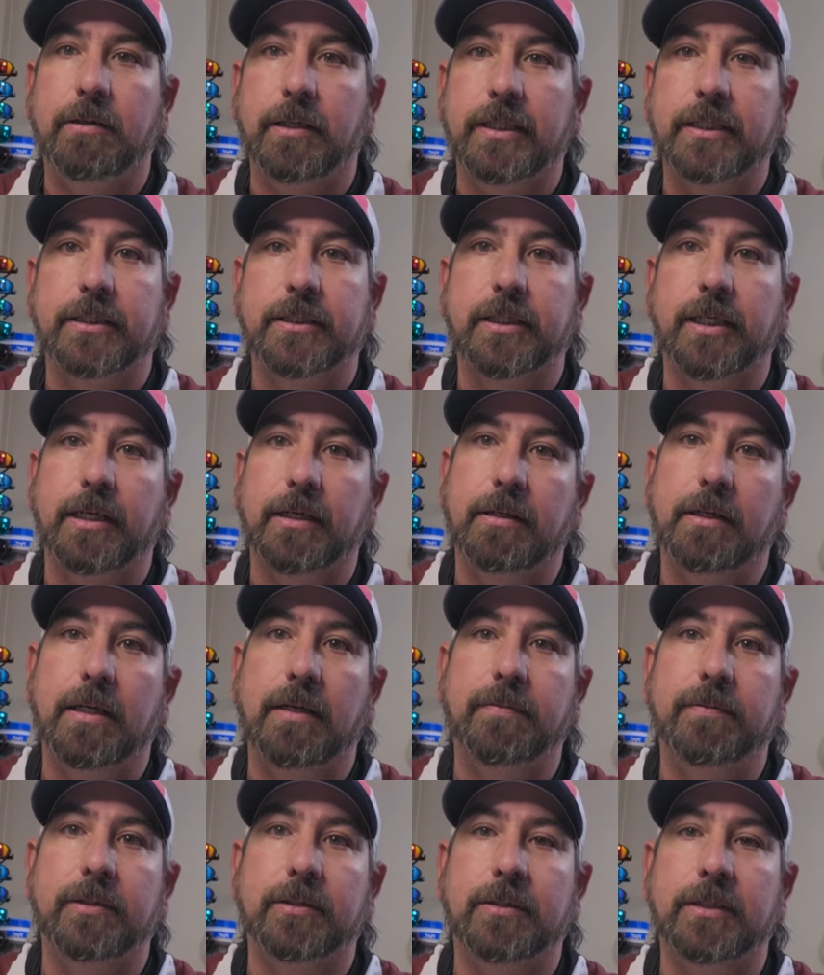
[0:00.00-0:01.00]
Like I said, I'll
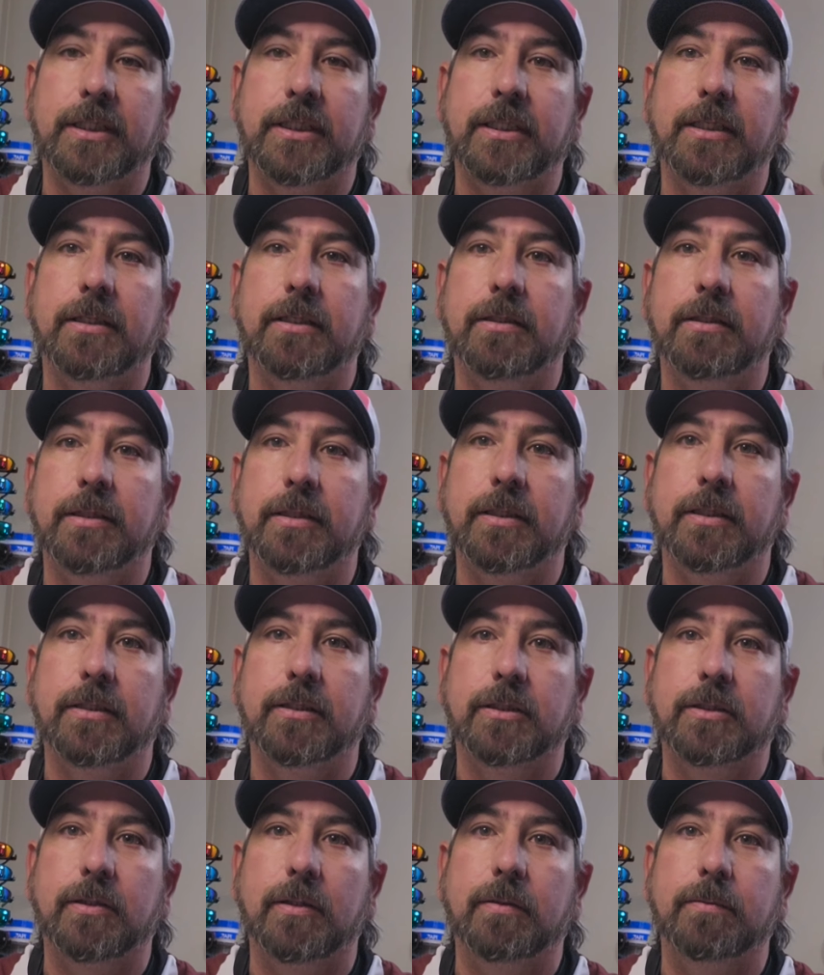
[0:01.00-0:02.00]
have the link in the
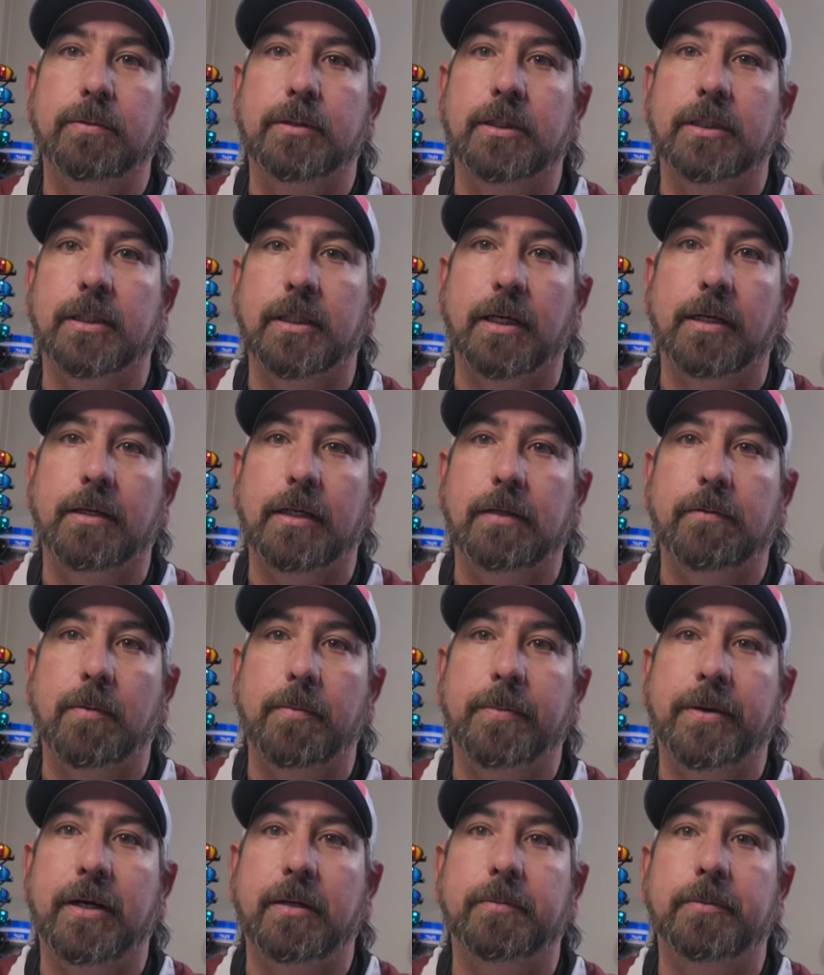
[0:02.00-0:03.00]
description, and I'll have
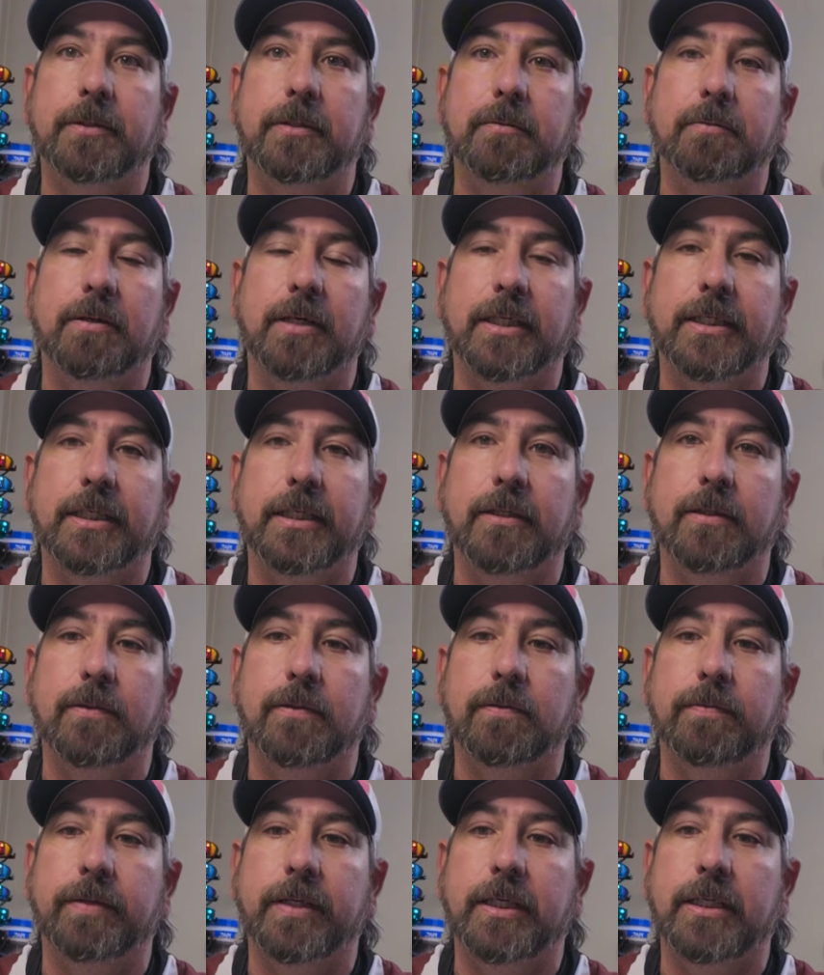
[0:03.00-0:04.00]
it pop up right here
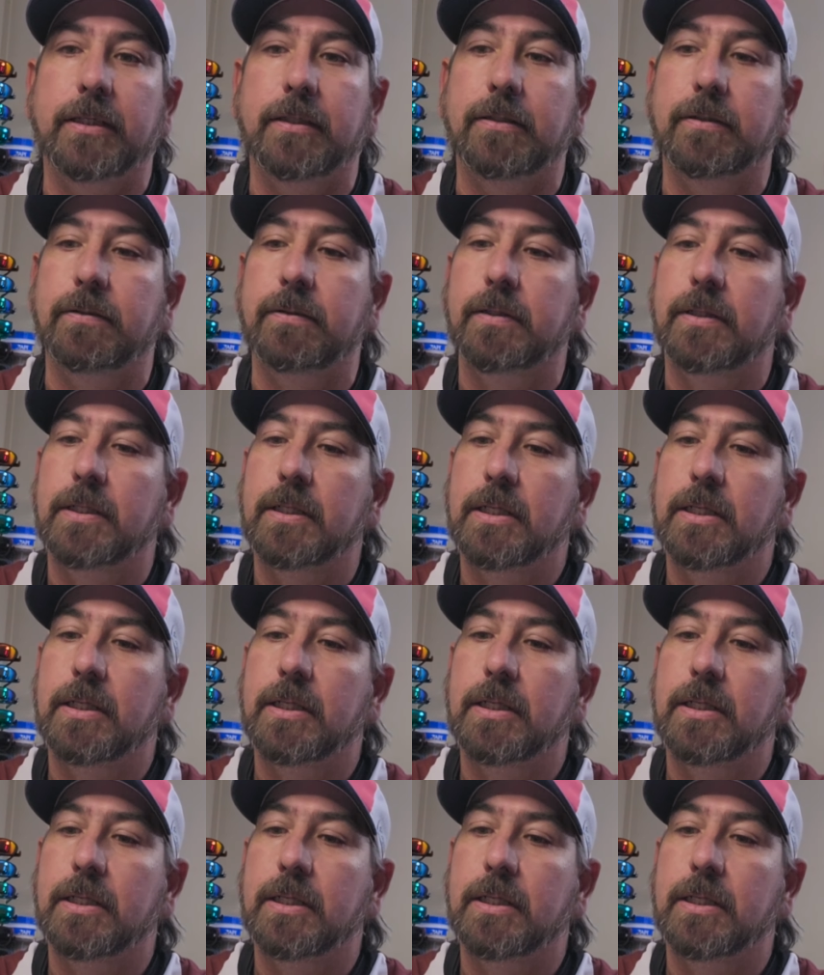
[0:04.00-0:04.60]
on the video.